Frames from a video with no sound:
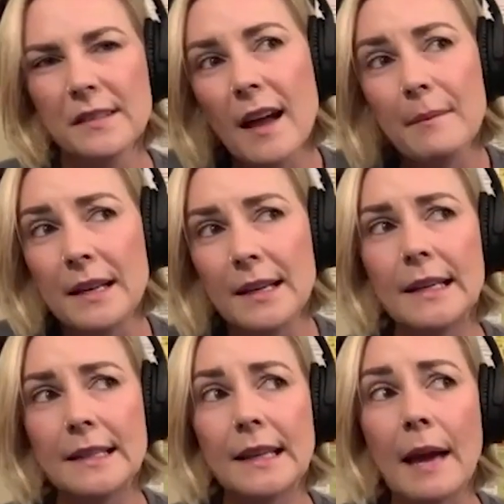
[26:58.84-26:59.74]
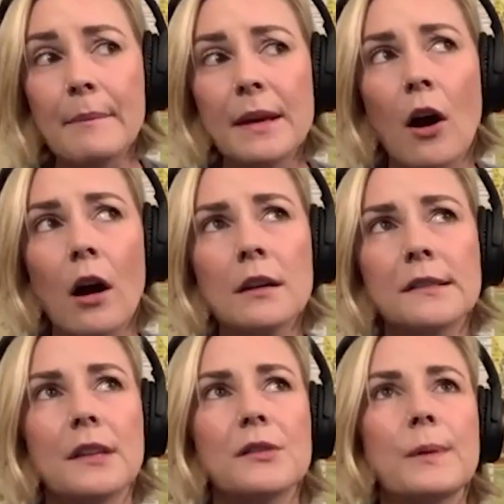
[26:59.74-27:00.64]
Yeah, I mean, it can be hard.
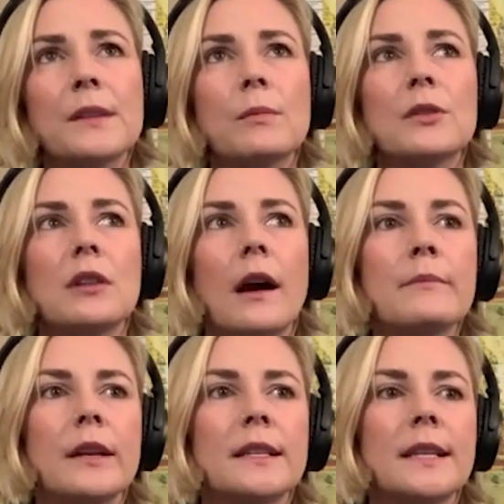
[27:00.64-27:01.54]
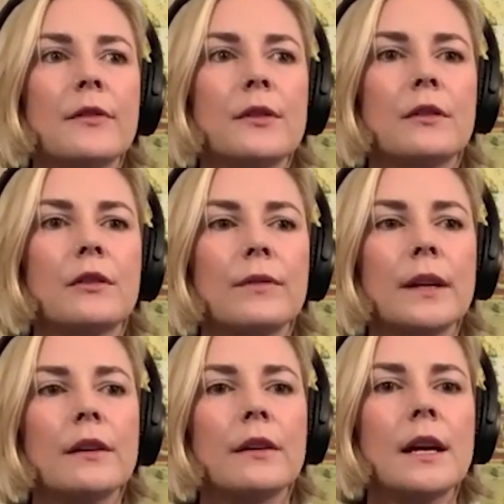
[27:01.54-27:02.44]
It's like you spend so much time putting together your
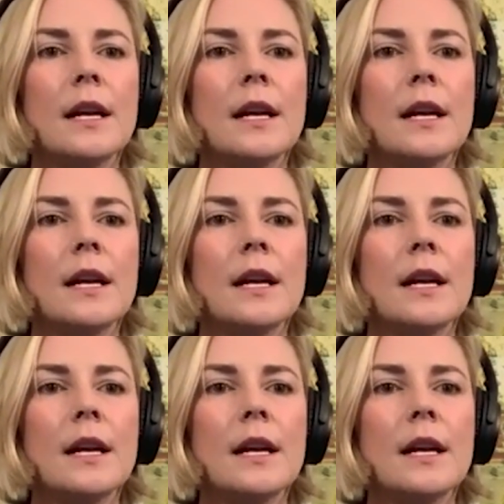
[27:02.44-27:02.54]
career,